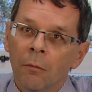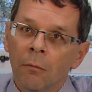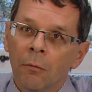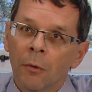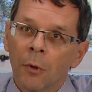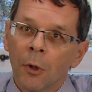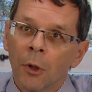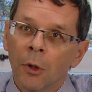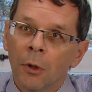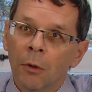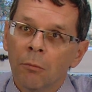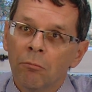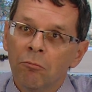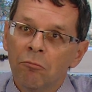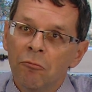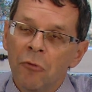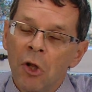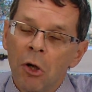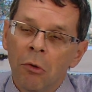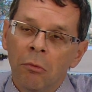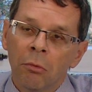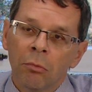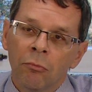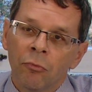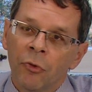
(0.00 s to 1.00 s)

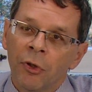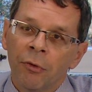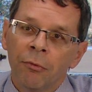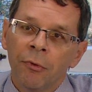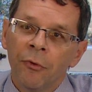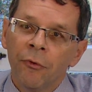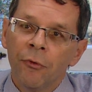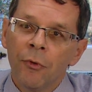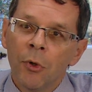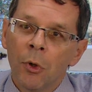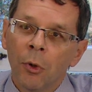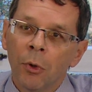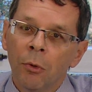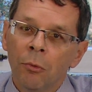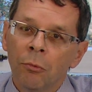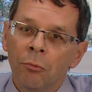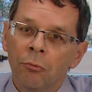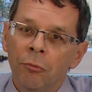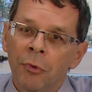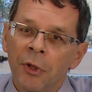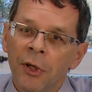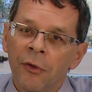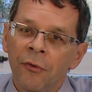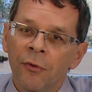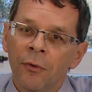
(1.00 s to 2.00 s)
No, there is no
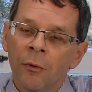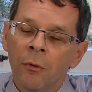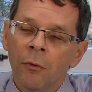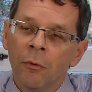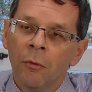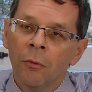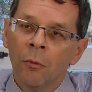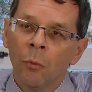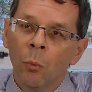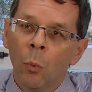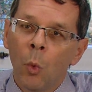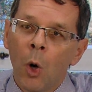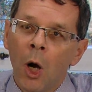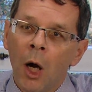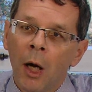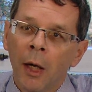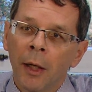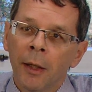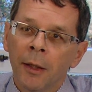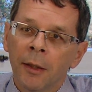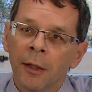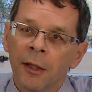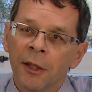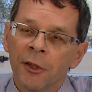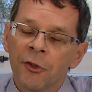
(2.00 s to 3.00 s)
reason
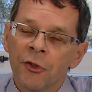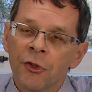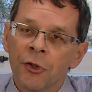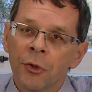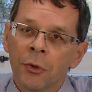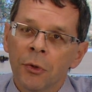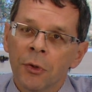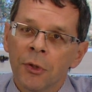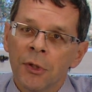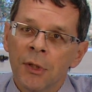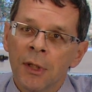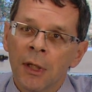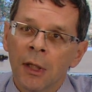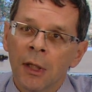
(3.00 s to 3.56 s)
why it should.